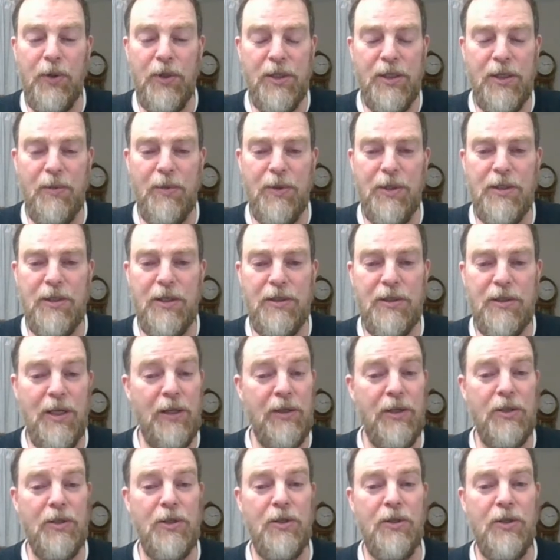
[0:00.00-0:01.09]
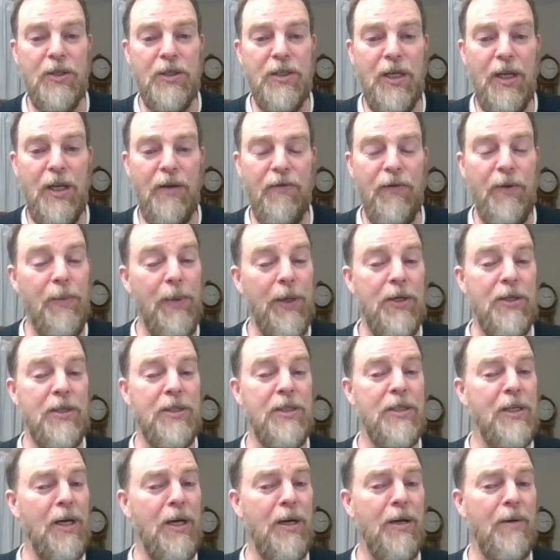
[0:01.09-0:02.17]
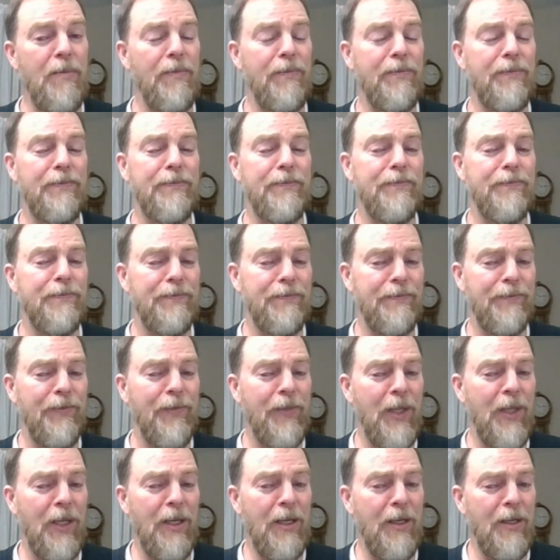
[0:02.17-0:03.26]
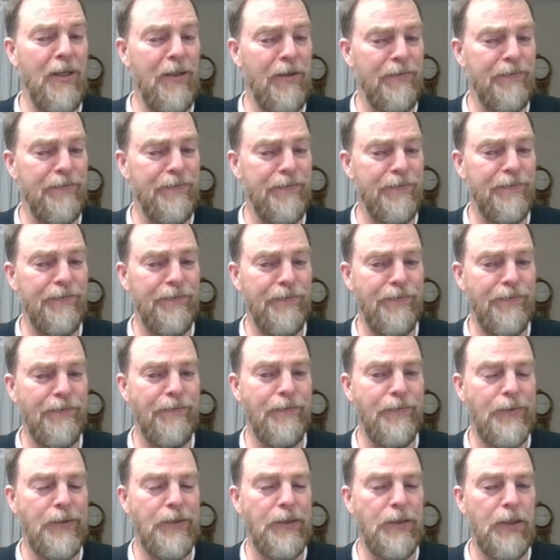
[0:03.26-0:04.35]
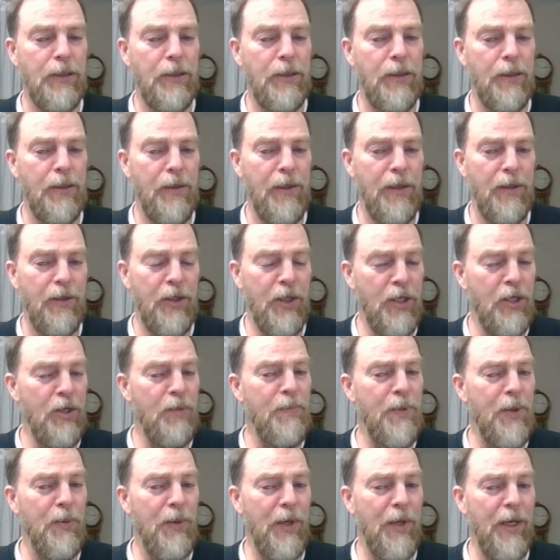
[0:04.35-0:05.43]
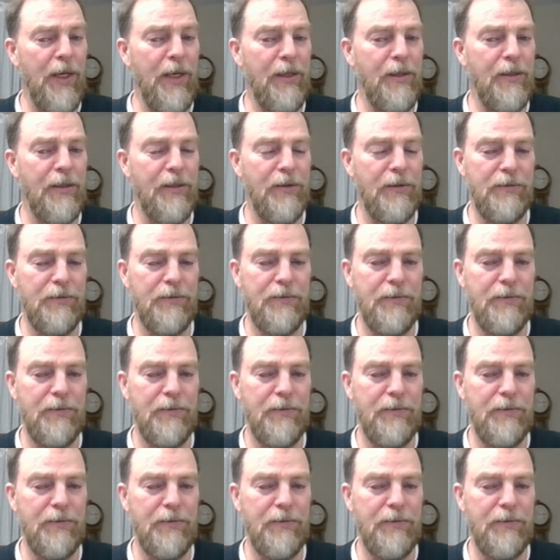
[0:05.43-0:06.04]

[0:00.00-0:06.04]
or someone says that doesn't look safe, you better stop, think. They could be right.